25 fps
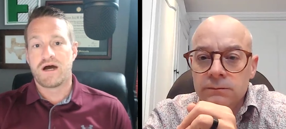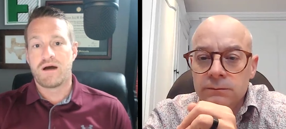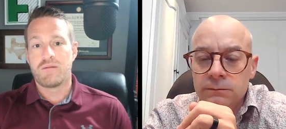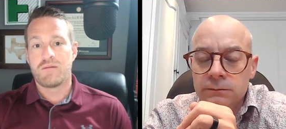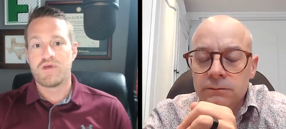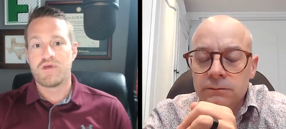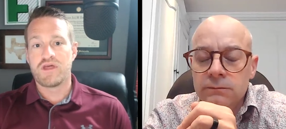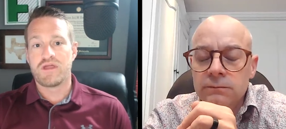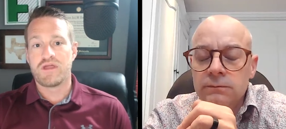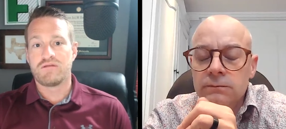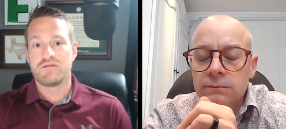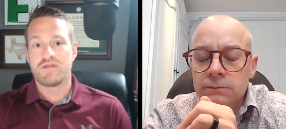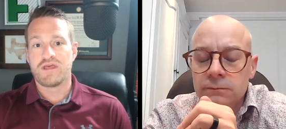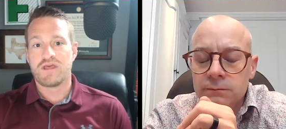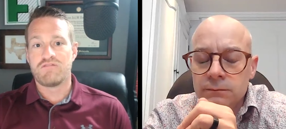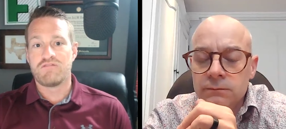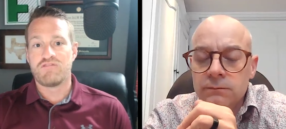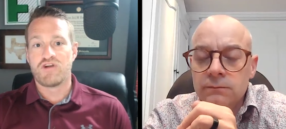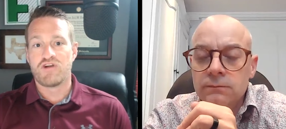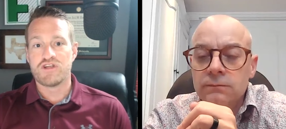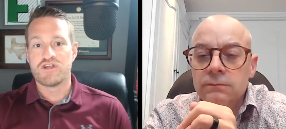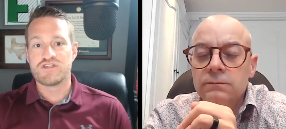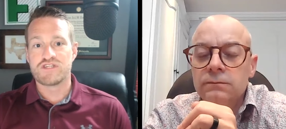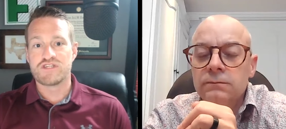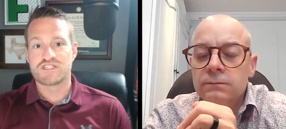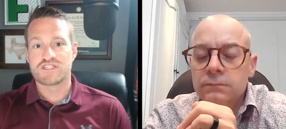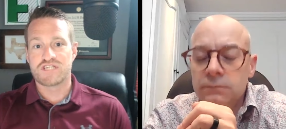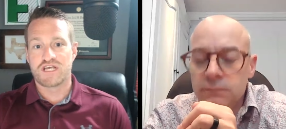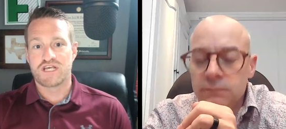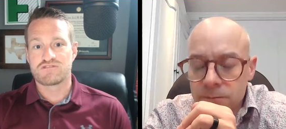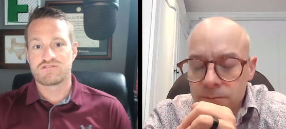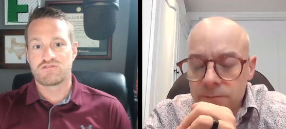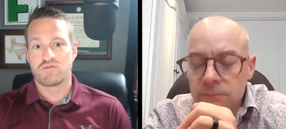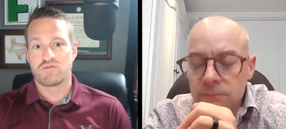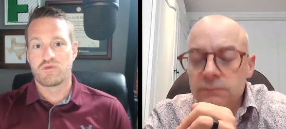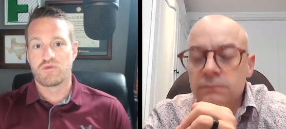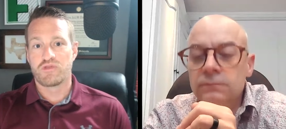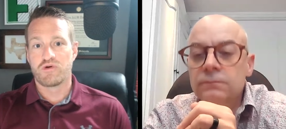Speaker 1: um, and, and very
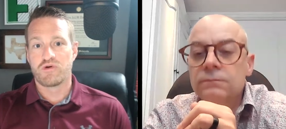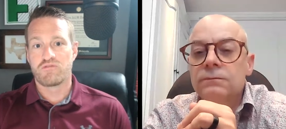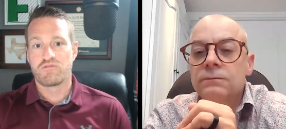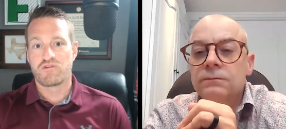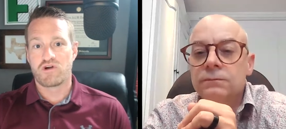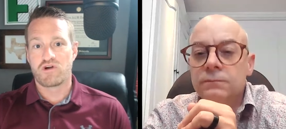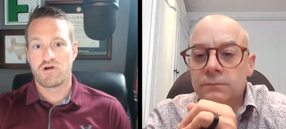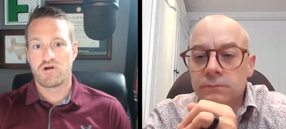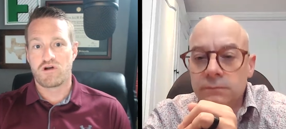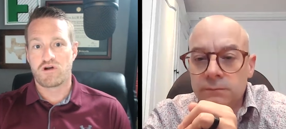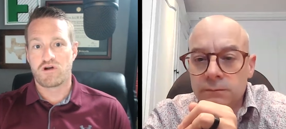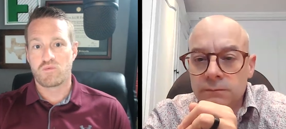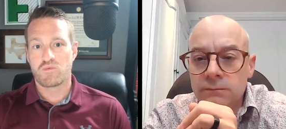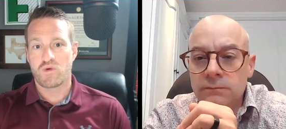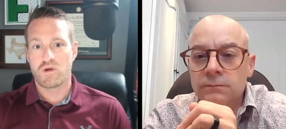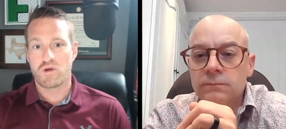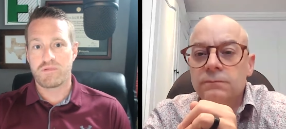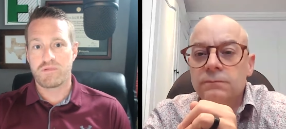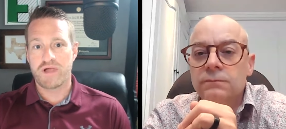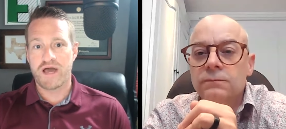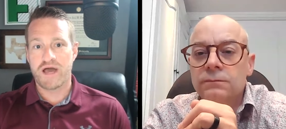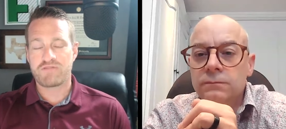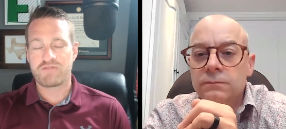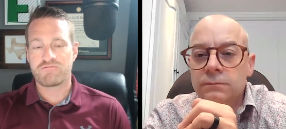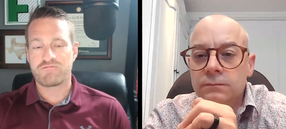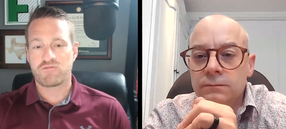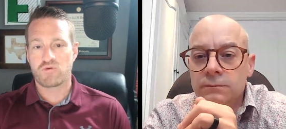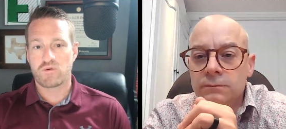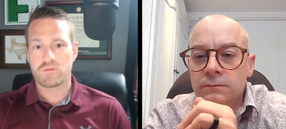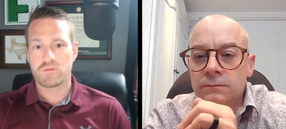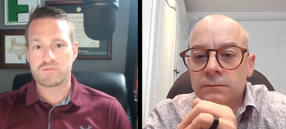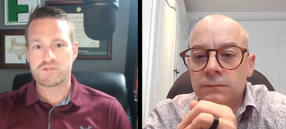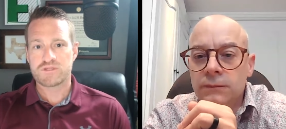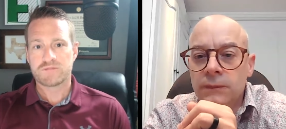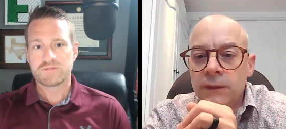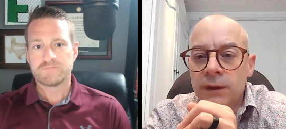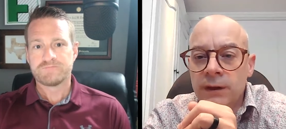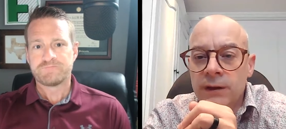successful with overall hardware
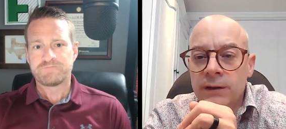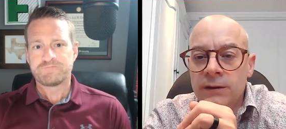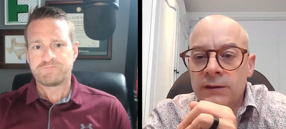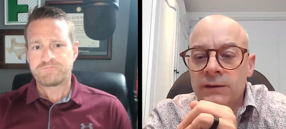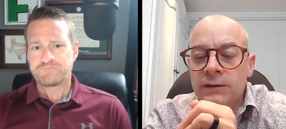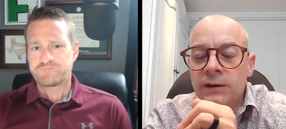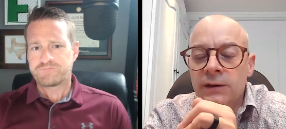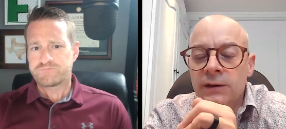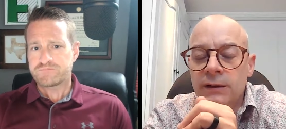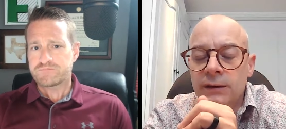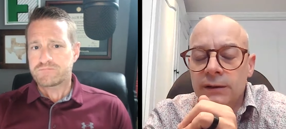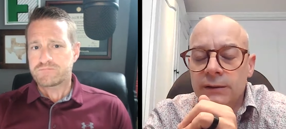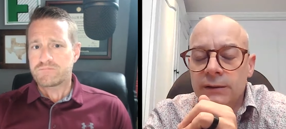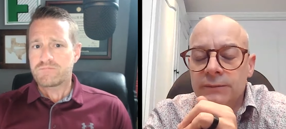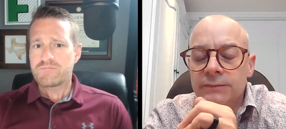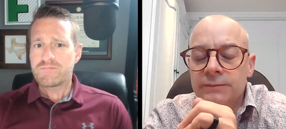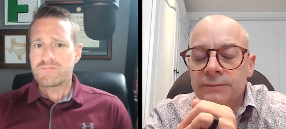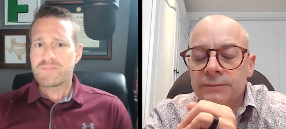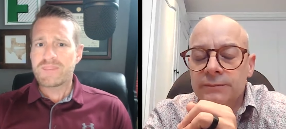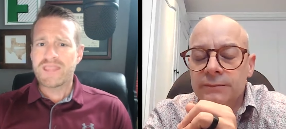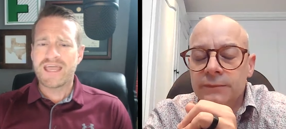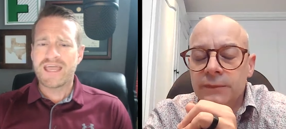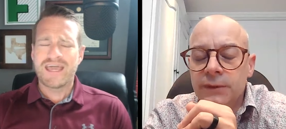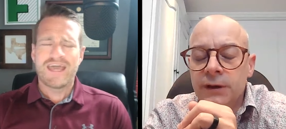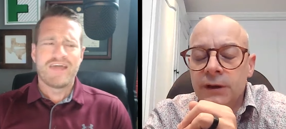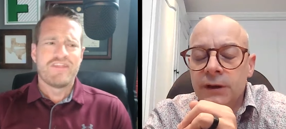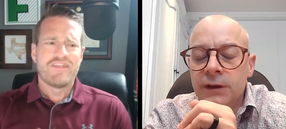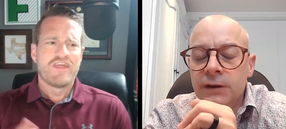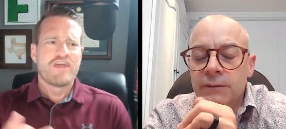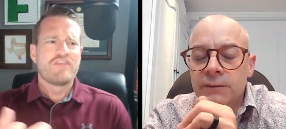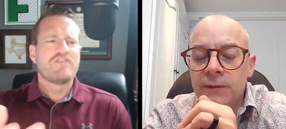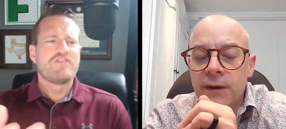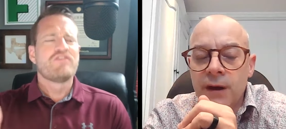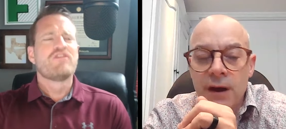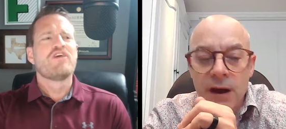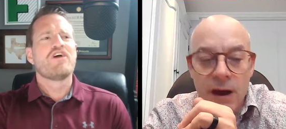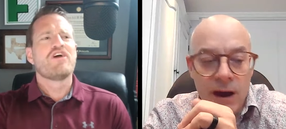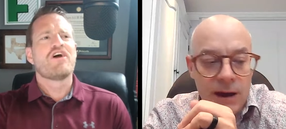platforms. Exactly. Yeah.
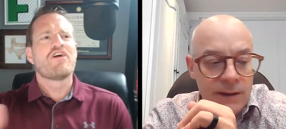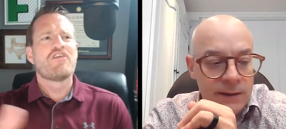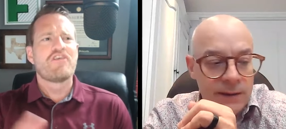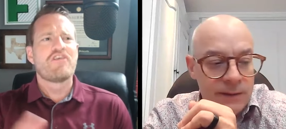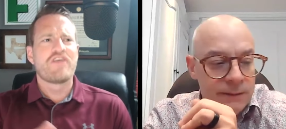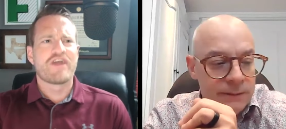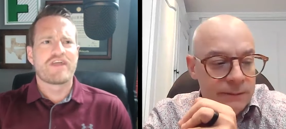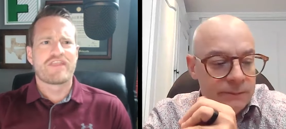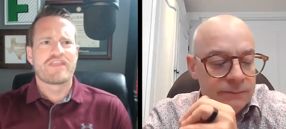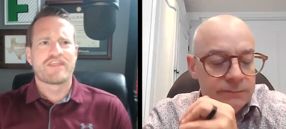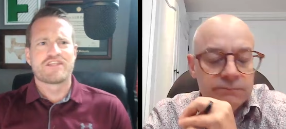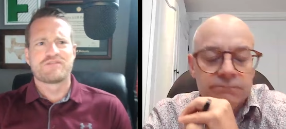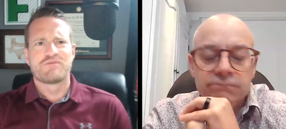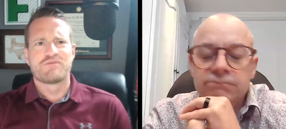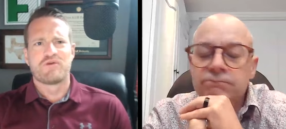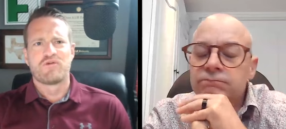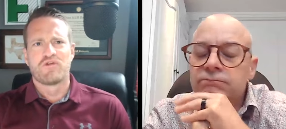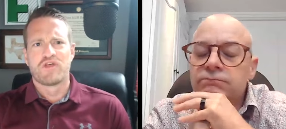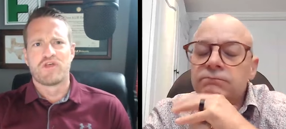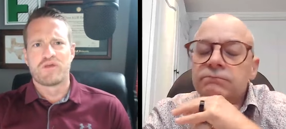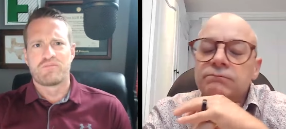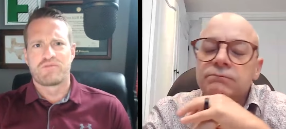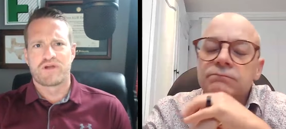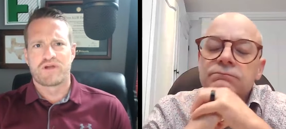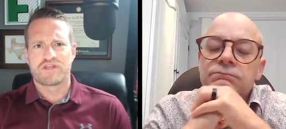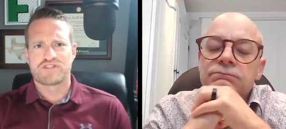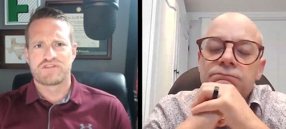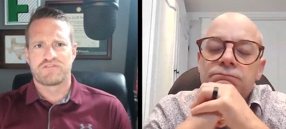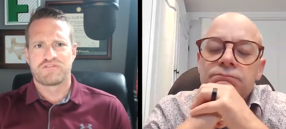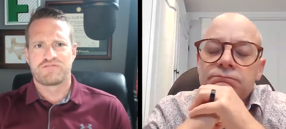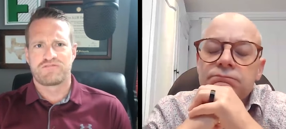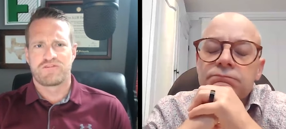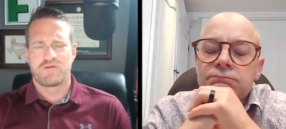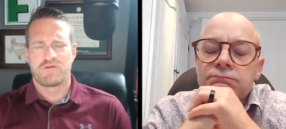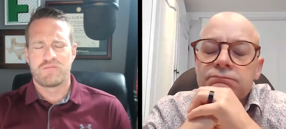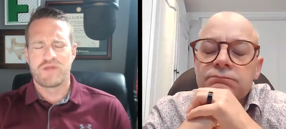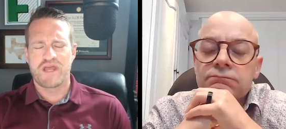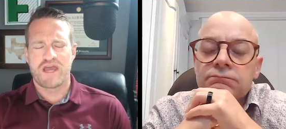And the other thing that's been really
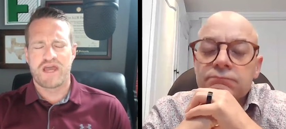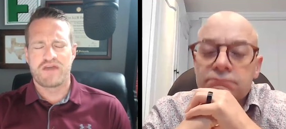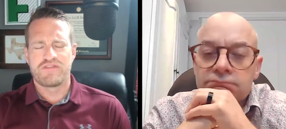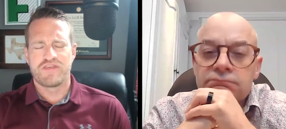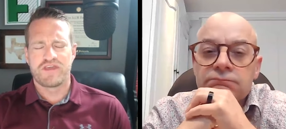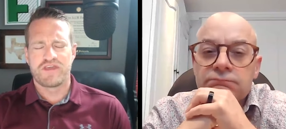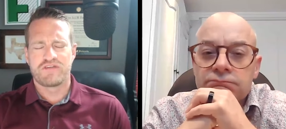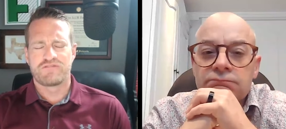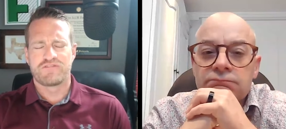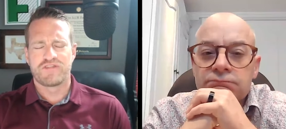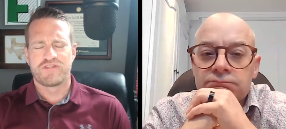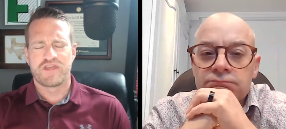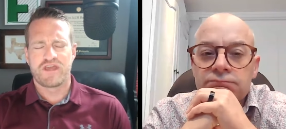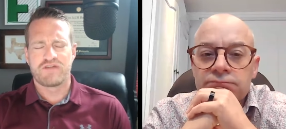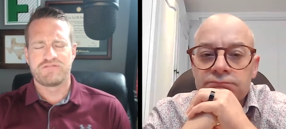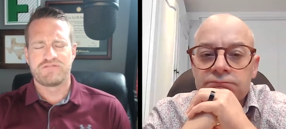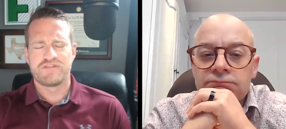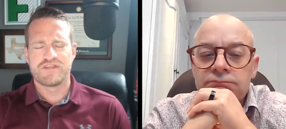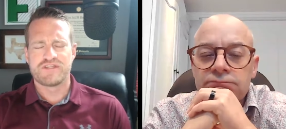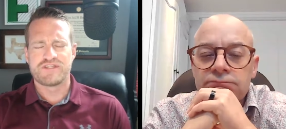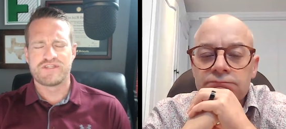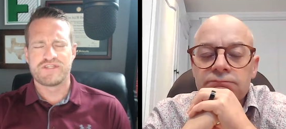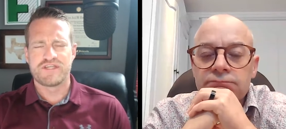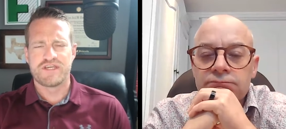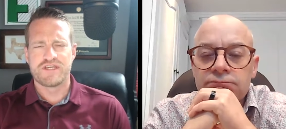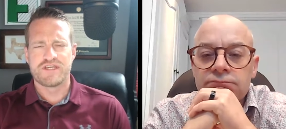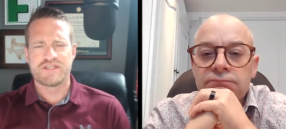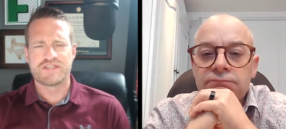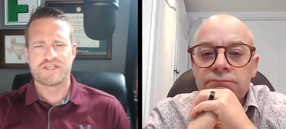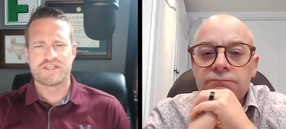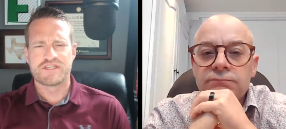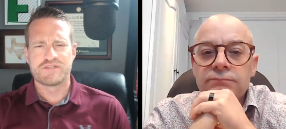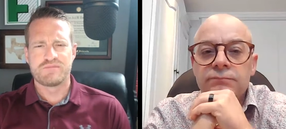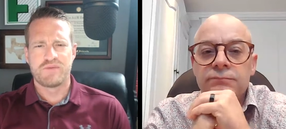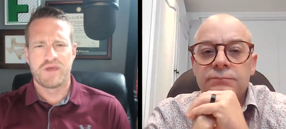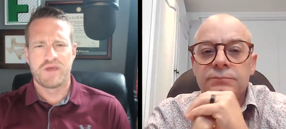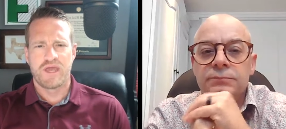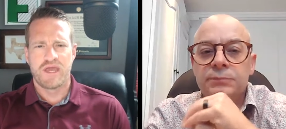impressive for me, I think, for the FDCs
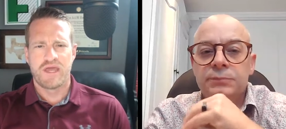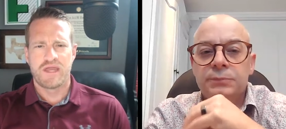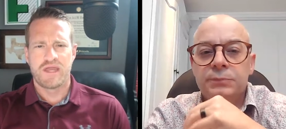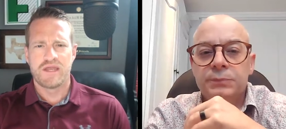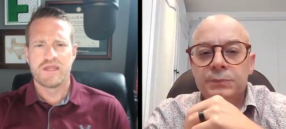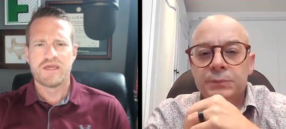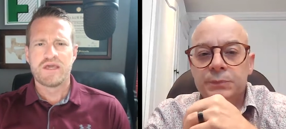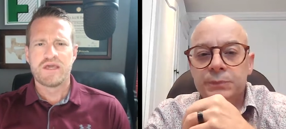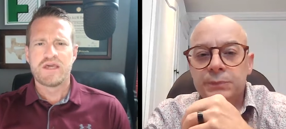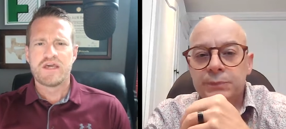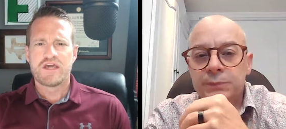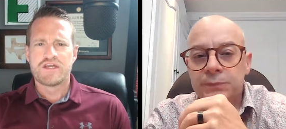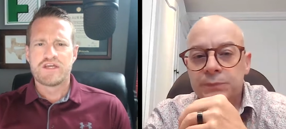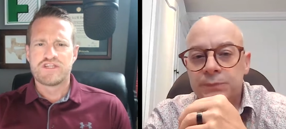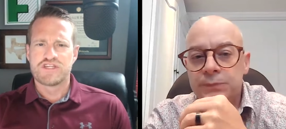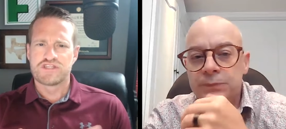has been